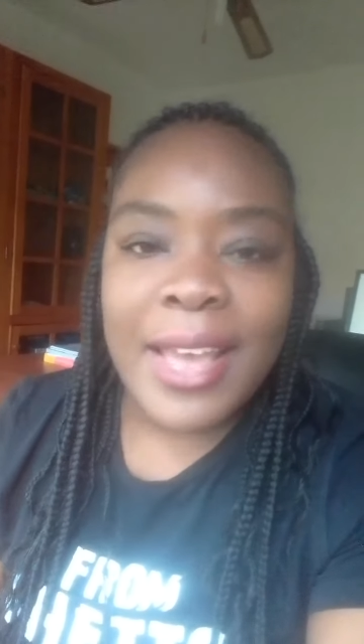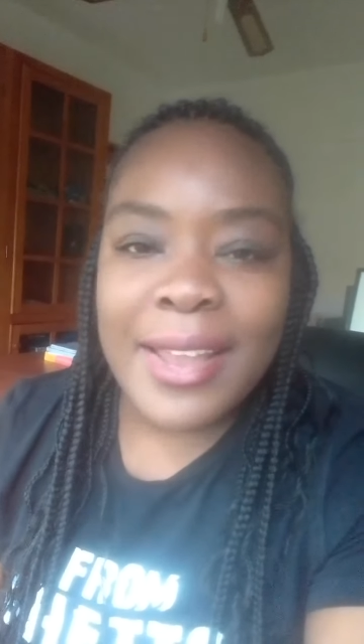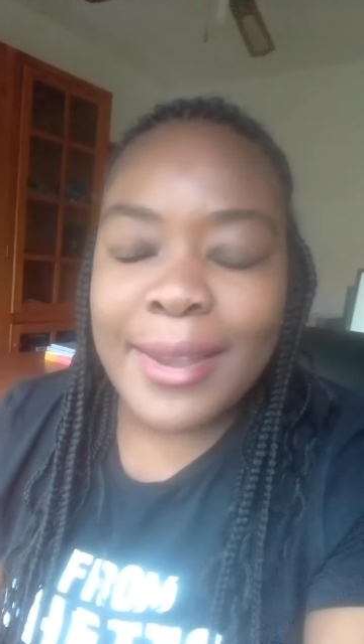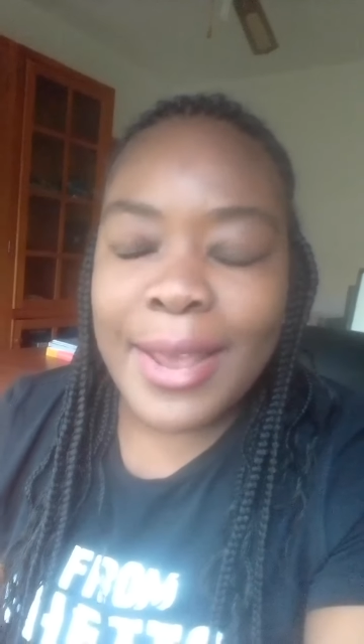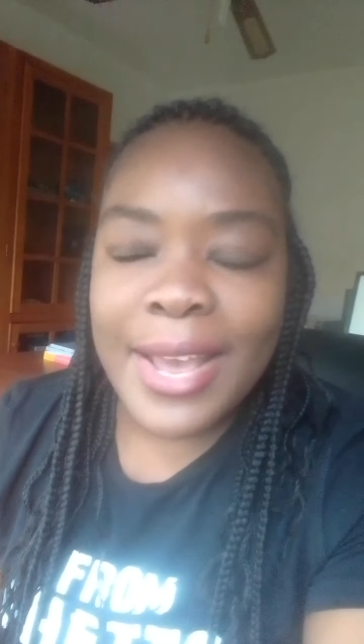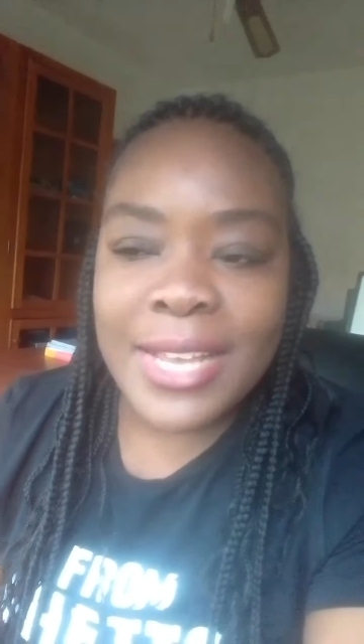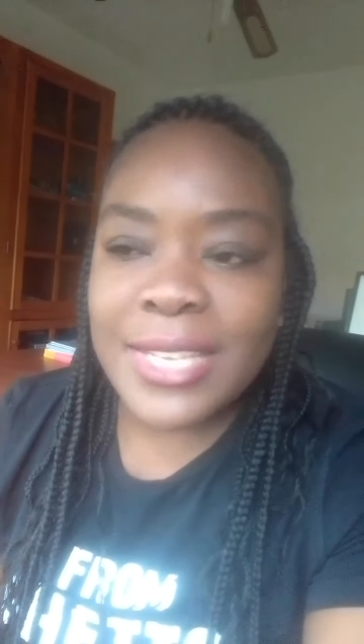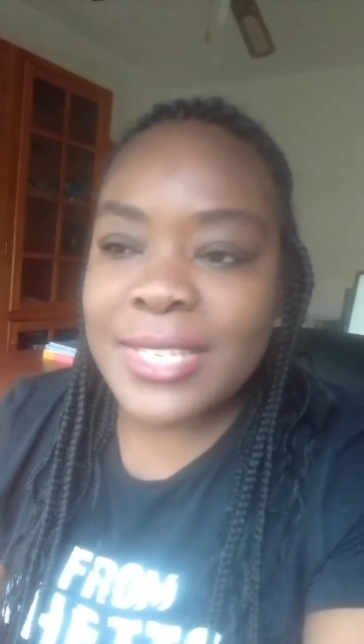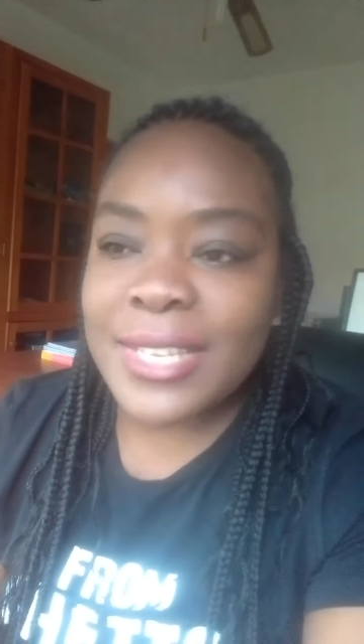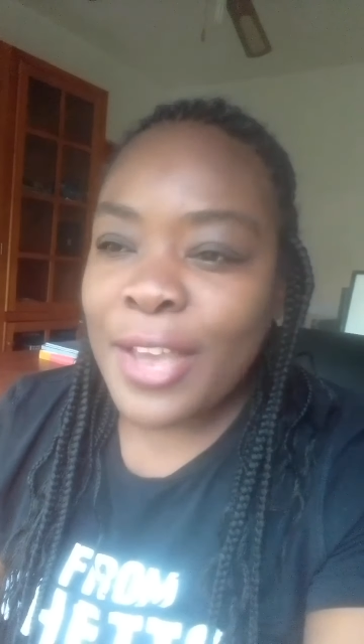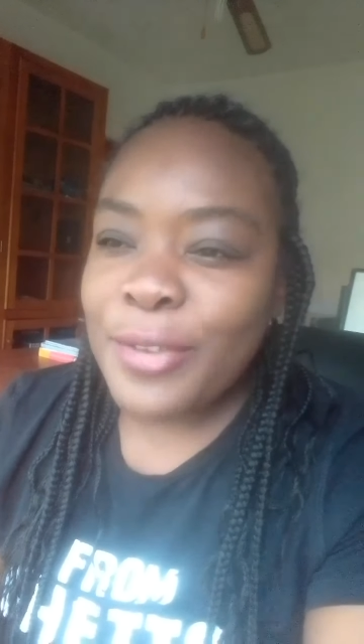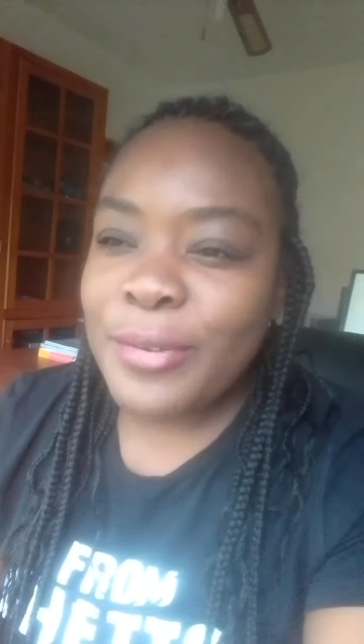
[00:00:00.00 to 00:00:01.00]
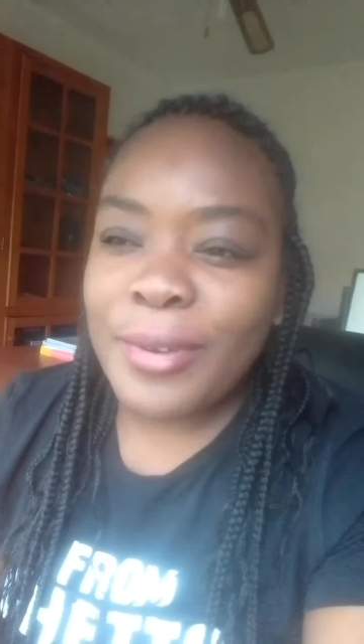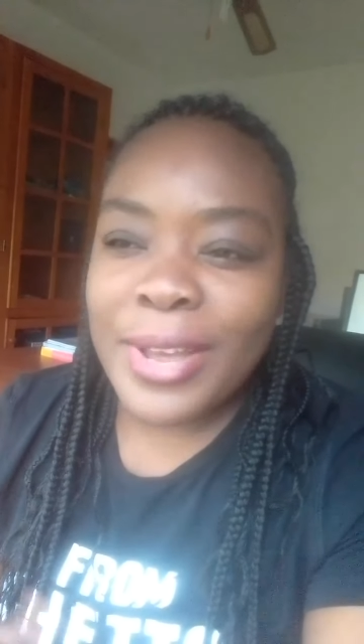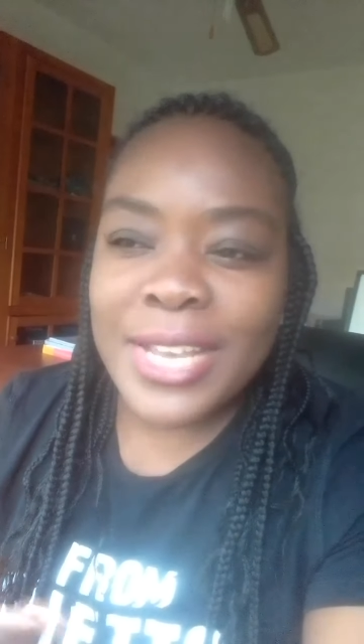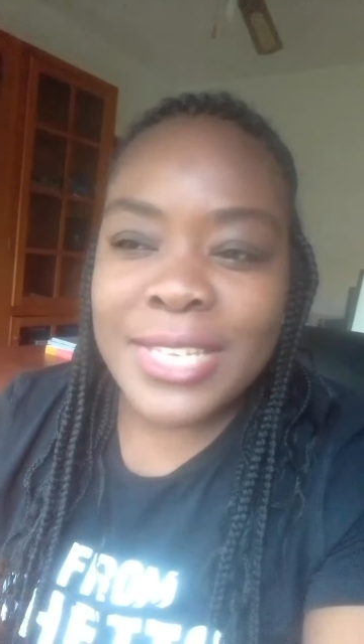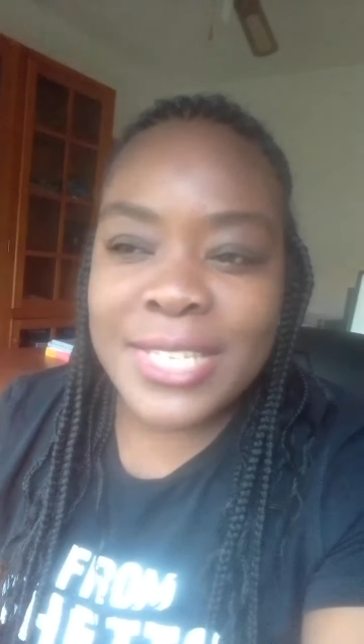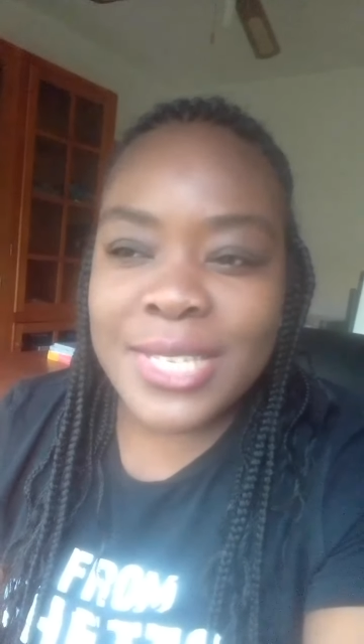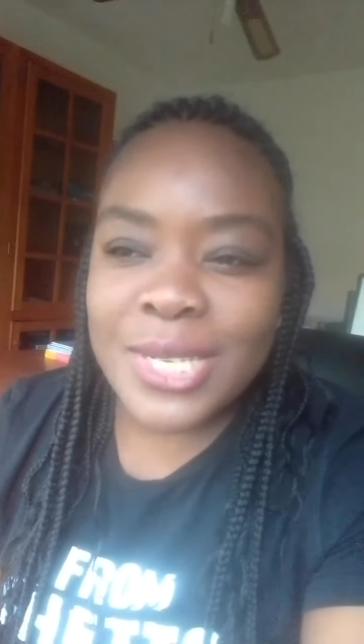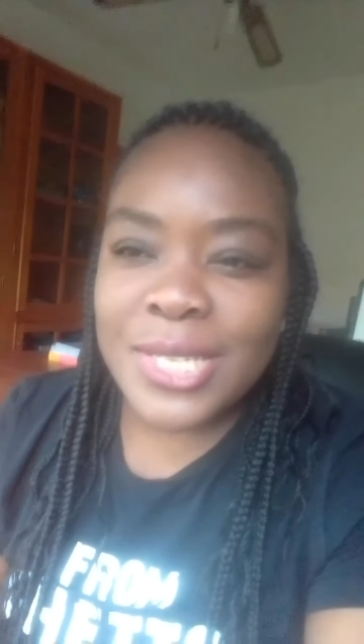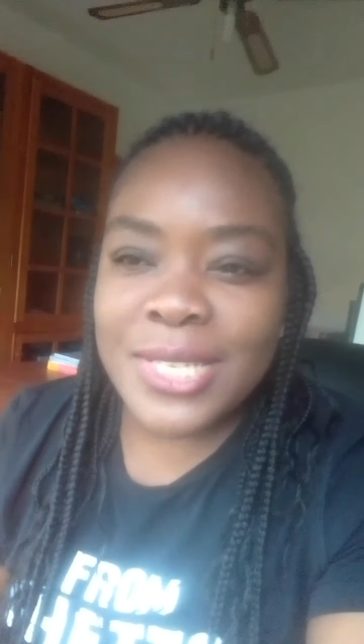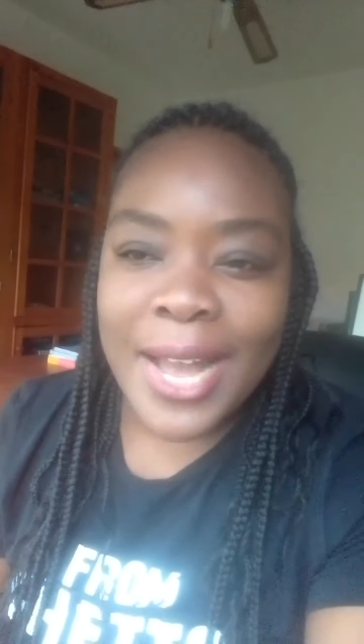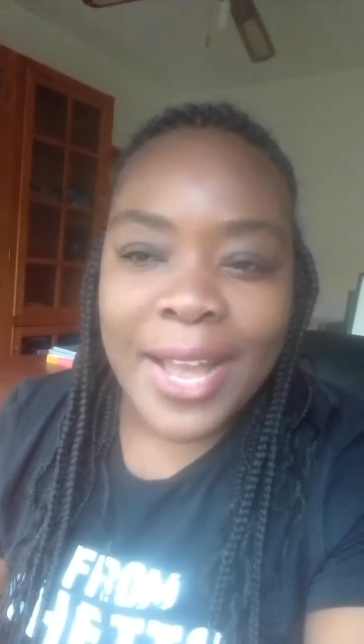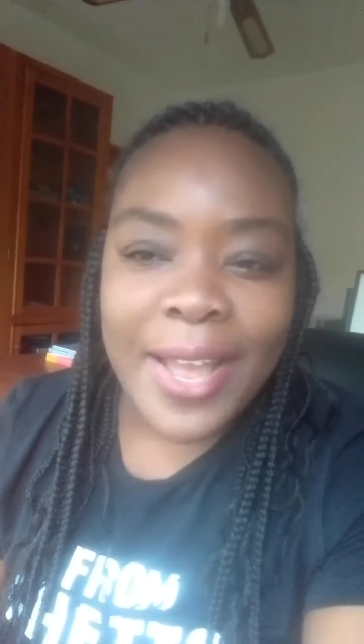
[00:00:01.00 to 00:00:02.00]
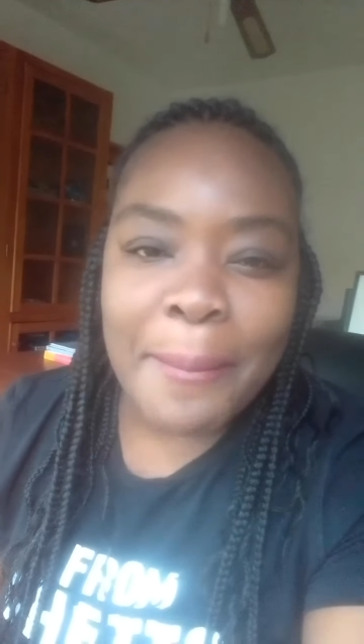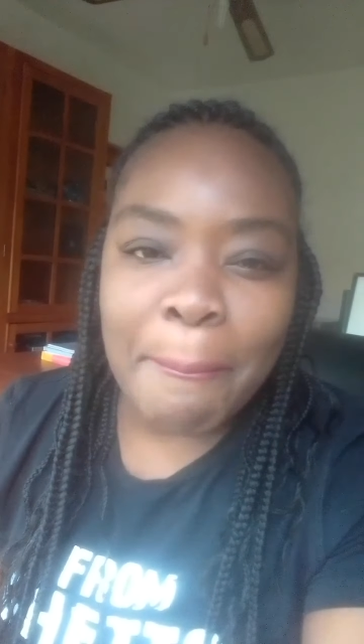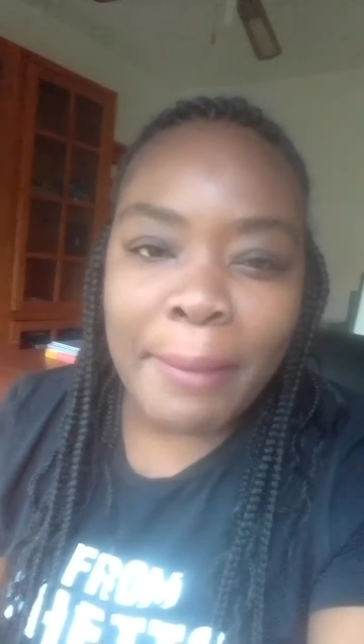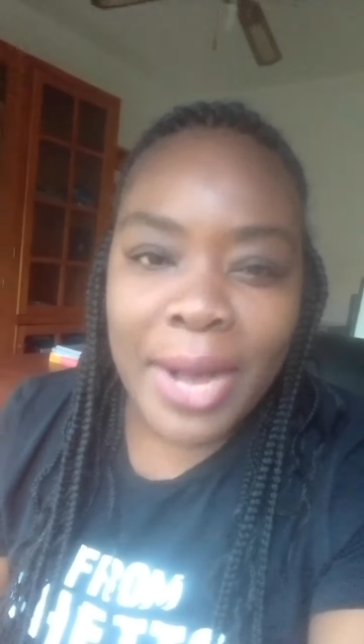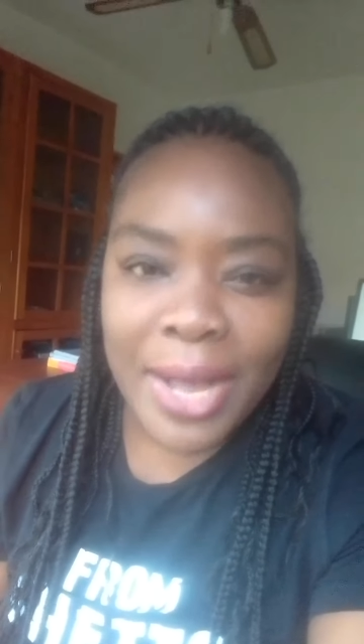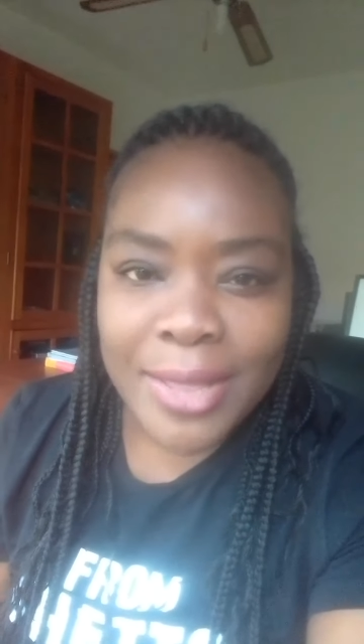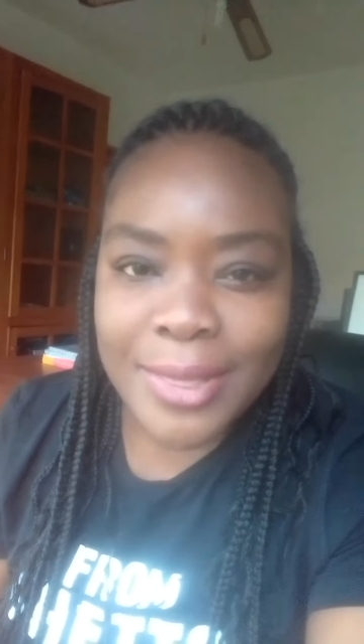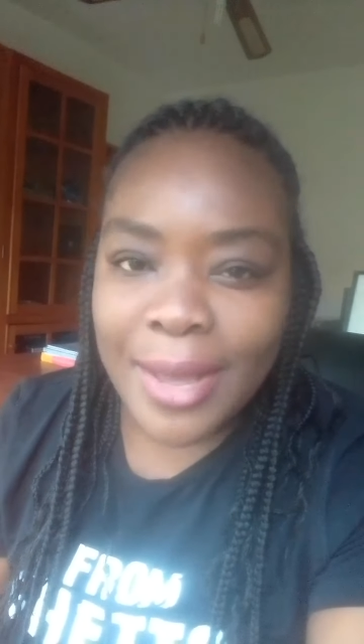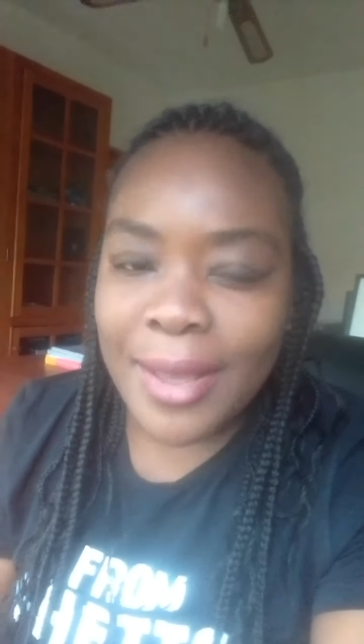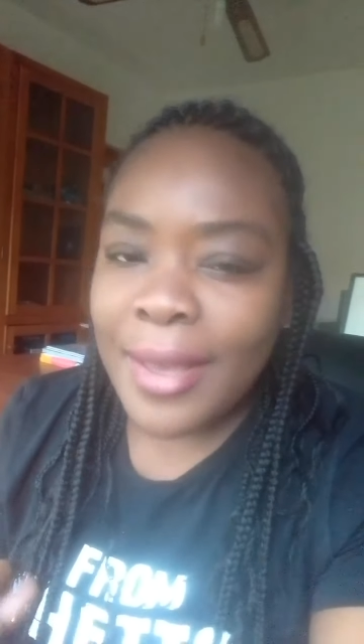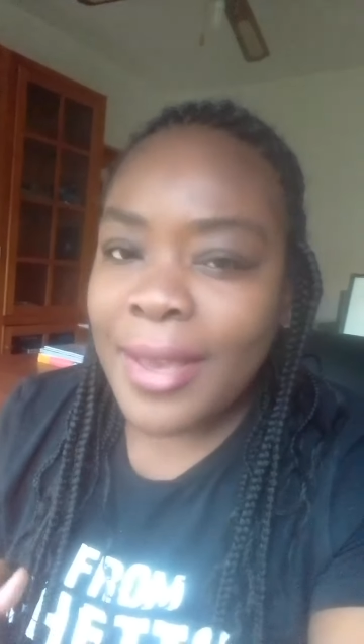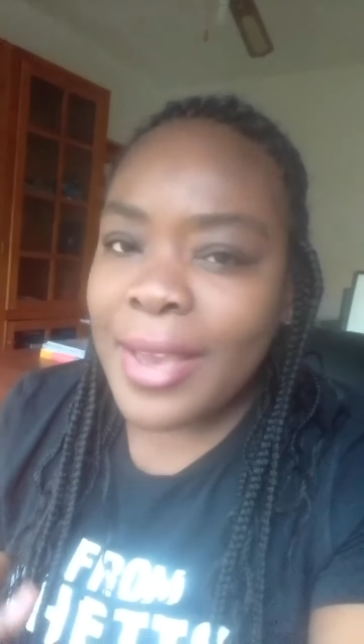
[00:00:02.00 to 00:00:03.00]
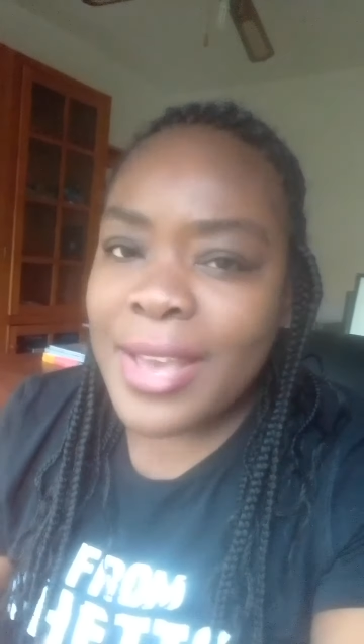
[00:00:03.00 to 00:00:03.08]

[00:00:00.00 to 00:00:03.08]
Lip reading: and as, you know, a sister, a mother,